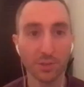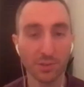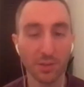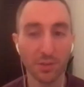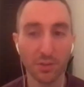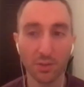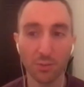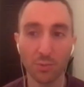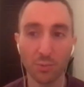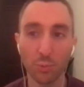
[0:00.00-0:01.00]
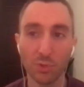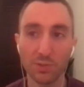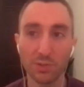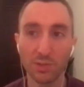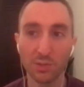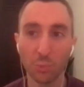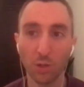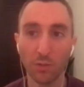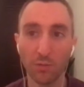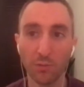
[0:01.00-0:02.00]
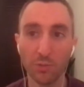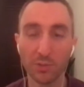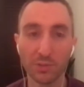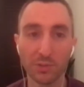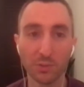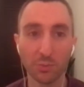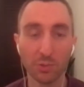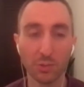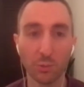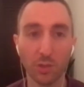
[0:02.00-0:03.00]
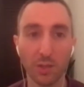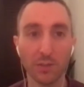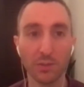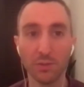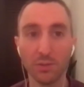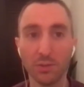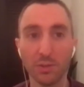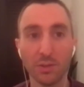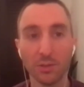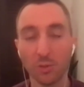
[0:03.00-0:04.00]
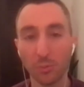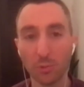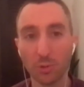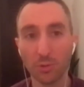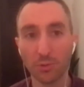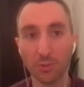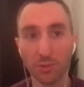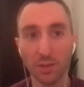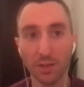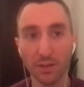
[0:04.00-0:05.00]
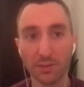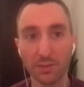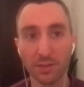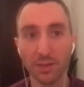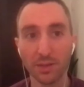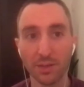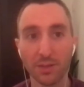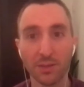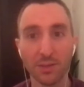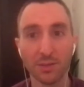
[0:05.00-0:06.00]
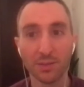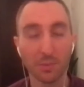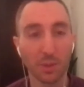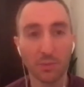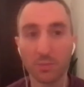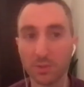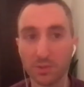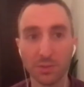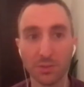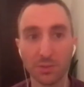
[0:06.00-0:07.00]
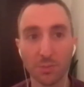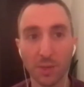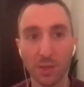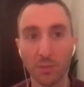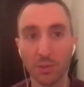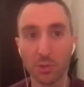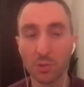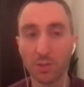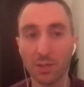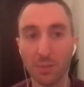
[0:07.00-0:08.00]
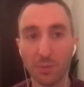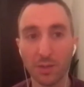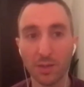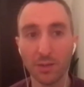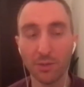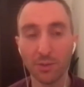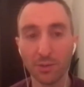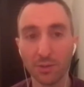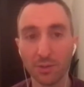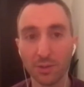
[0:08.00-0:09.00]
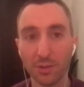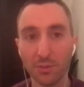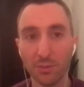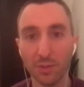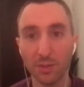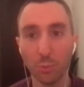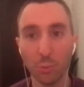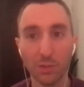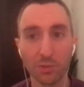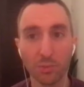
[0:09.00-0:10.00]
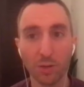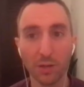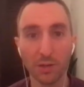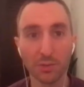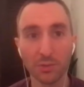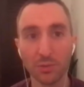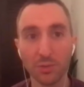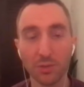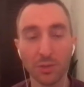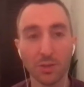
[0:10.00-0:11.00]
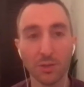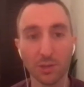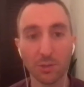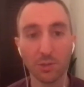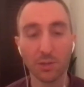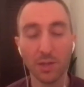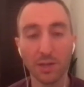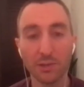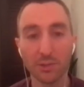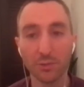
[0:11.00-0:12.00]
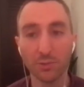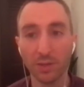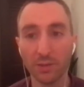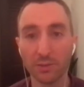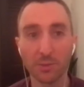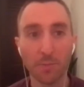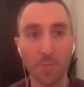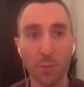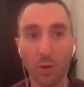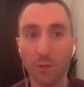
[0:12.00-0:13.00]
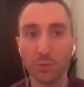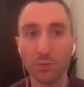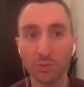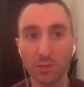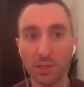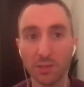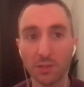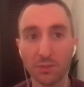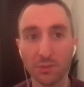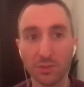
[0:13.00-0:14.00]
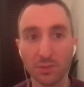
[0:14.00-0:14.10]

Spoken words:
something we see as well with businesses we acquire or broker for clients, that sometimes we just don't spend much time on it. And we as buyers or our clients often ask, why would you sell it if